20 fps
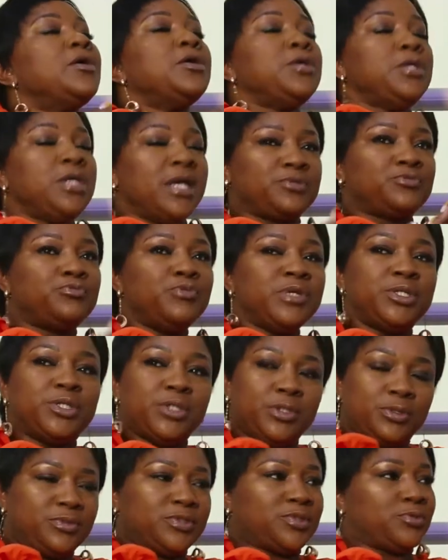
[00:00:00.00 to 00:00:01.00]
Yes,
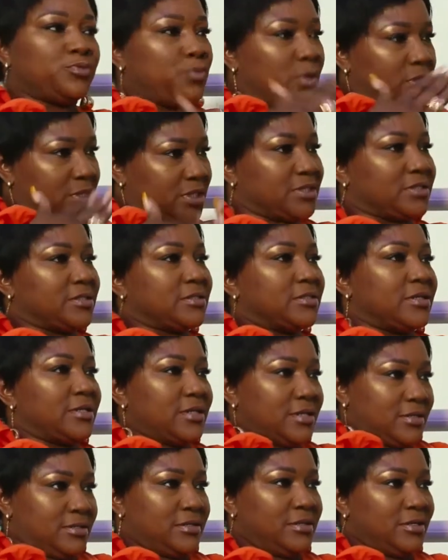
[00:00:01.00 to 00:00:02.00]
reduce what
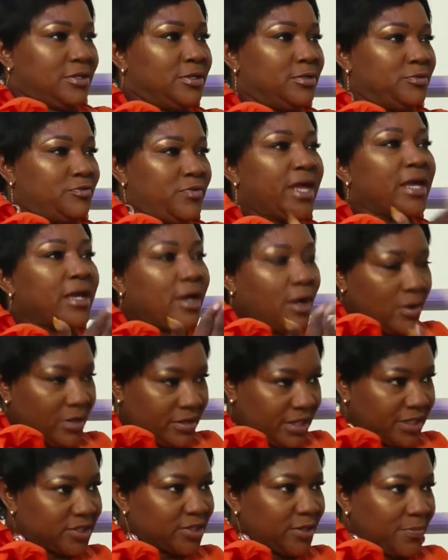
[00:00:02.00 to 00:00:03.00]
you're wearing on
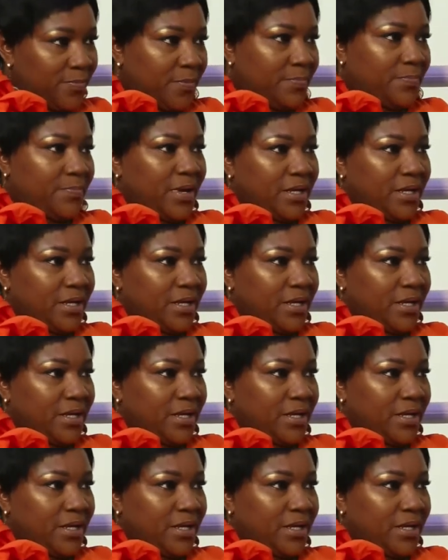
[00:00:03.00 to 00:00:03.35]
the top of